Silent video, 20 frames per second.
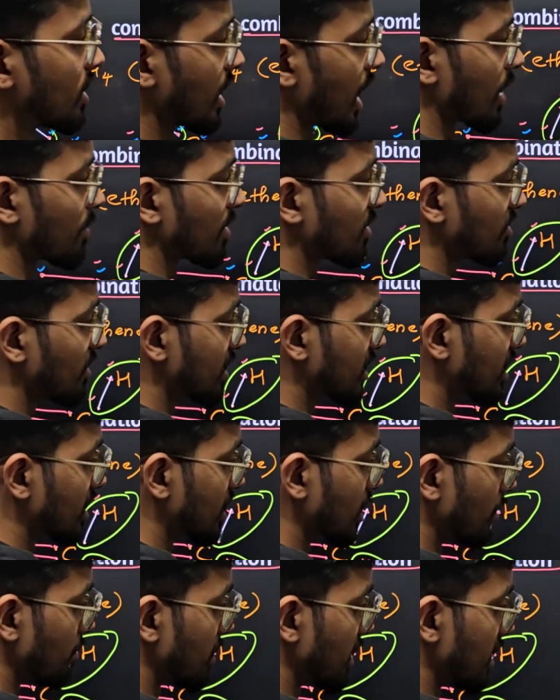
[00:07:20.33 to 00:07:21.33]
carbon will
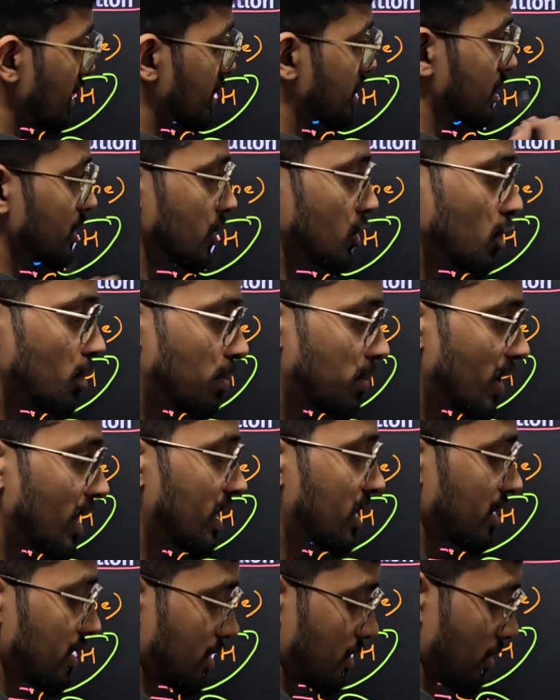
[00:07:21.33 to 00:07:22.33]
complete its
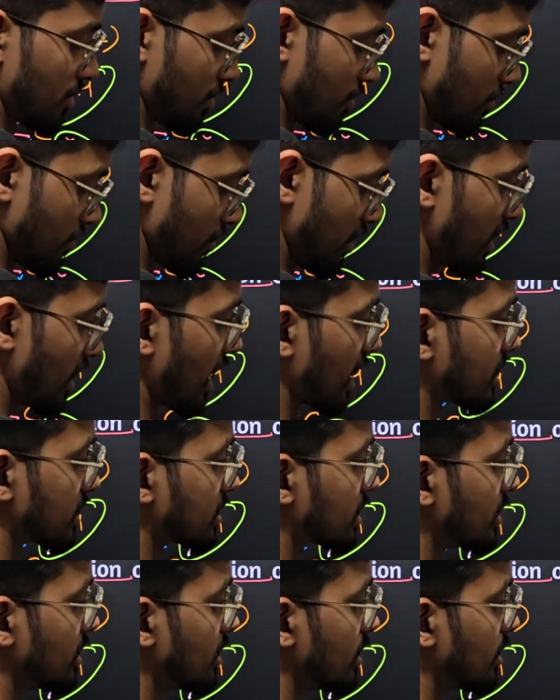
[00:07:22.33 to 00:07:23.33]
duplet, whereas